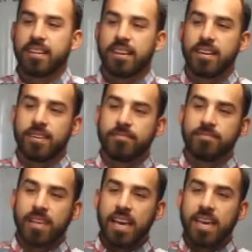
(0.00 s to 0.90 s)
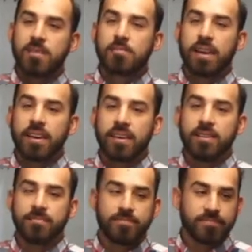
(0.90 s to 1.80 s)
um, gang
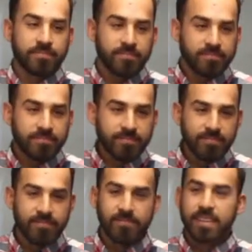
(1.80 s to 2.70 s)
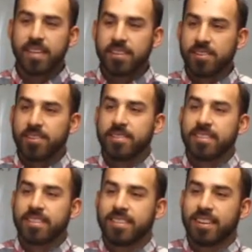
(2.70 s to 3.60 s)
banging, killer.
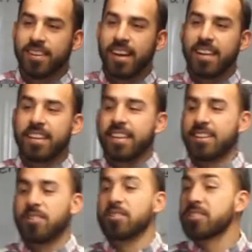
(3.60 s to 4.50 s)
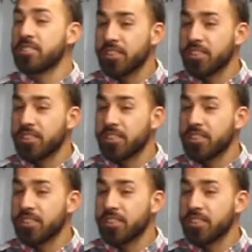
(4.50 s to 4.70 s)
All right, he goes to